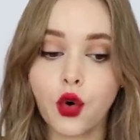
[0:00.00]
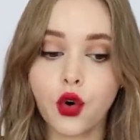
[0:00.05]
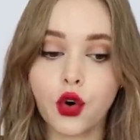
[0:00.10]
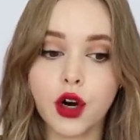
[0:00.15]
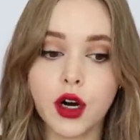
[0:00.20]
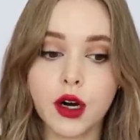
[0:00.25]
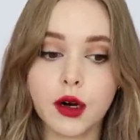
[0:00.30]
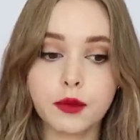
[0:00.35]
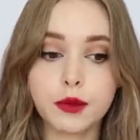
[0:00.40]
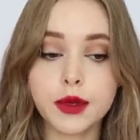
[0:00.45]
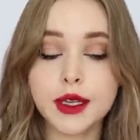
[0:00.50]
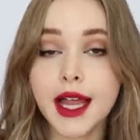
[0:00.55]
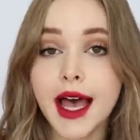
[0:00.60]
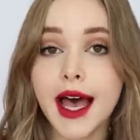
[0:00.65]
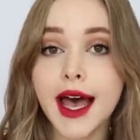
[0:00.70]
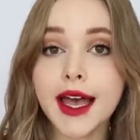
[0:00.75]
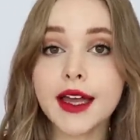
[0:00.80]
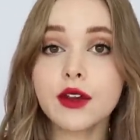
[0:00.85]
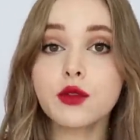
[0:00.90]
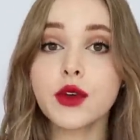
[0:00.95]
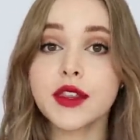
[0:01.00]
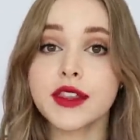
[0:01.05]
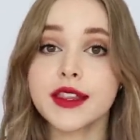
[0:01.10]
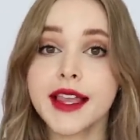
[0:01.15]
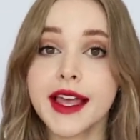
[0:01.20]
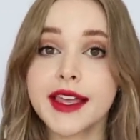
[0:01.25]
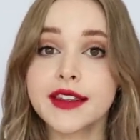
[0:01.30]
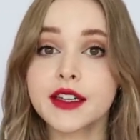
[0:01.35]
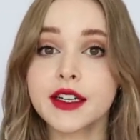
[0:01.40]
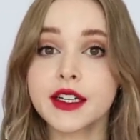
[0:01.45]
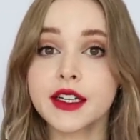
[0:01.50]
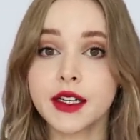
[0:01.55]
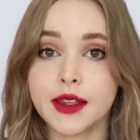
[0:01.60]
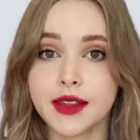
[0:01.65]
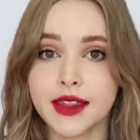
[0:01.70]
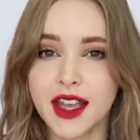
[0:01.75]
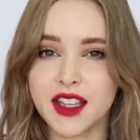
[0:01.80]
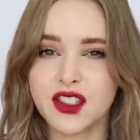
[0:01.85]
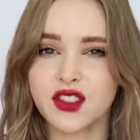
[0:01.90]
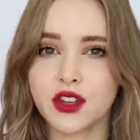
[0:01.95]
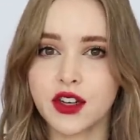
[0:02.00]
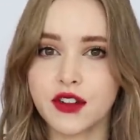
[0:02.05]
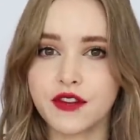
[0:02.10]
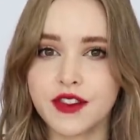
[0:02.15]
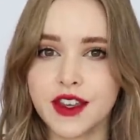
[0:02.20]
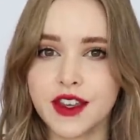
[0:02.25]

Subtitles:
or plaid with leather, that sort of